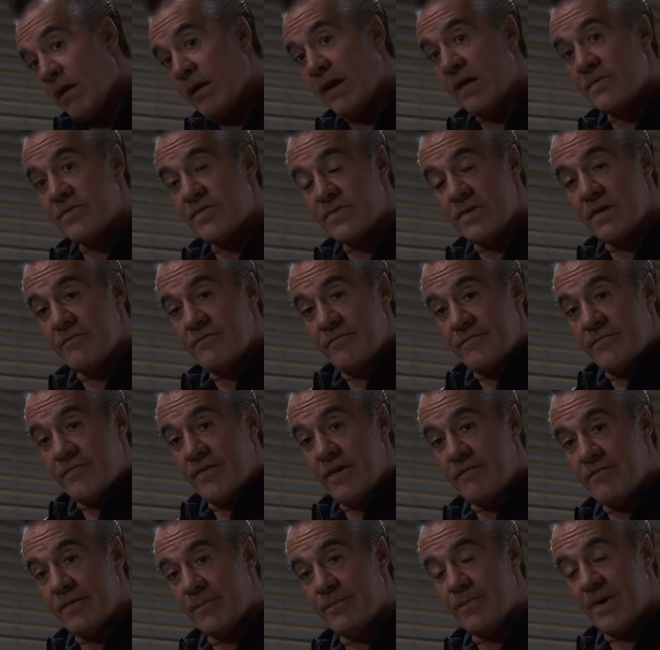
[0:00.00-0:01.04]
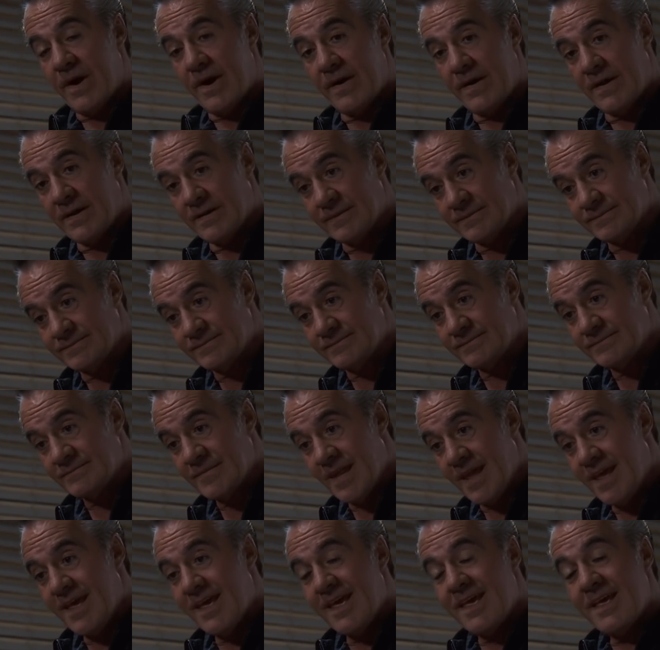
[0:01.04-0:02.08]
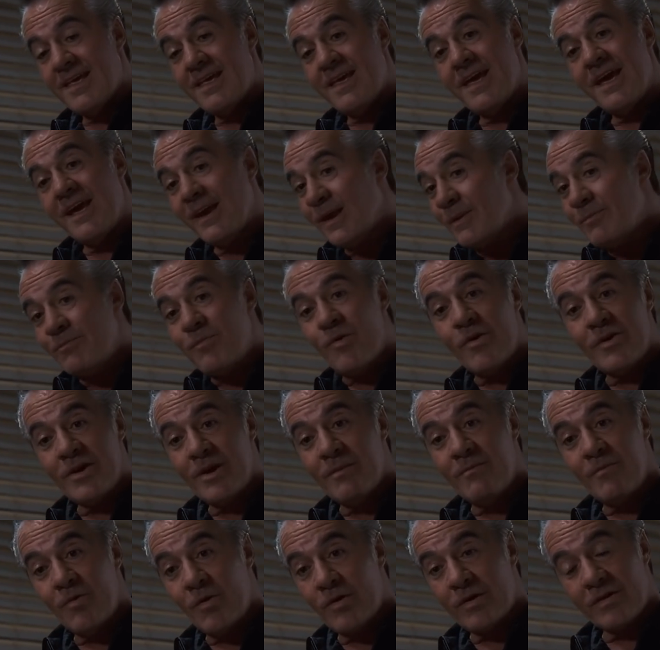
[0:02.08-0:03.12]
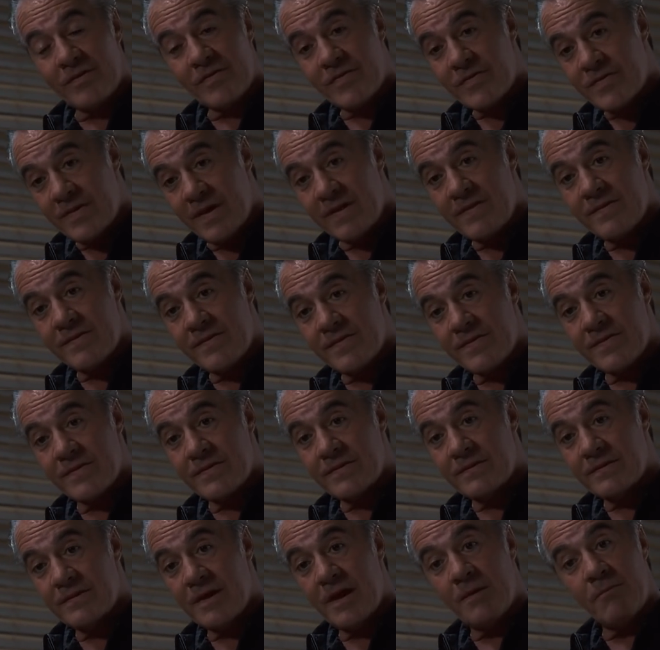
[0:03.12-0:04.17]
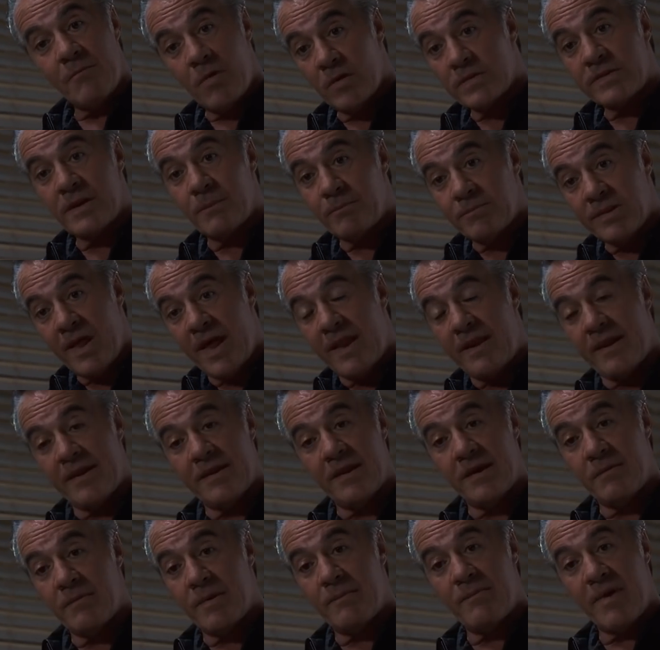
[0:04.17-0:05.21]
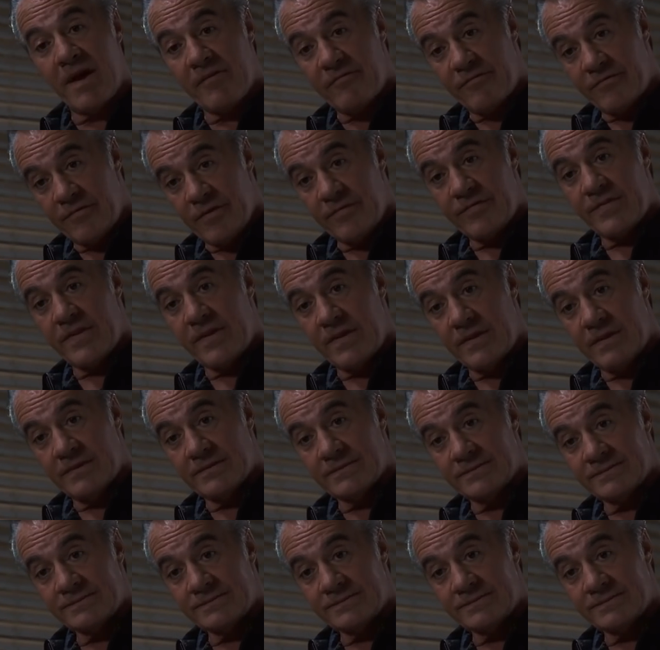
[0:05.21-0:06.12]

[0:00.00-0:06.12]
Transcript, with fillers: Now, that's different for everybody. You add up all your mortal sins and multiply that number by 50.